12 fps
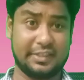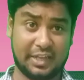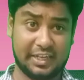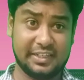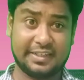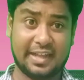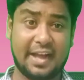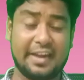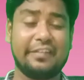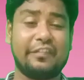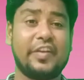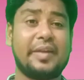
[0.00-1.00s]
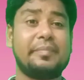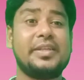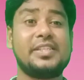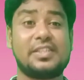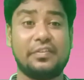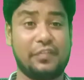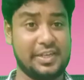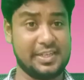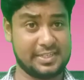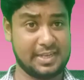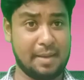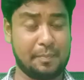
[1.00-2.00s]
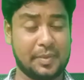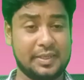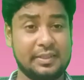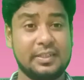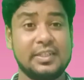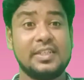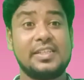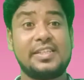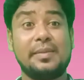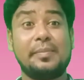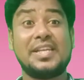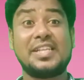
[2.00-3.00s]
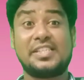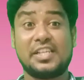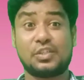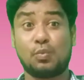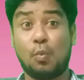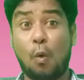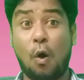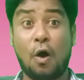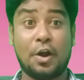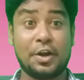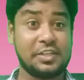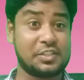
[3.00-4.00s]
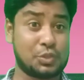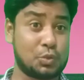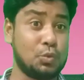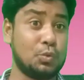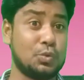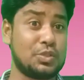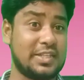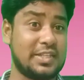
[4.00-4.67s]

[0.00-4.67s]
in the unfair means, if it has happened, CBSE has warned schools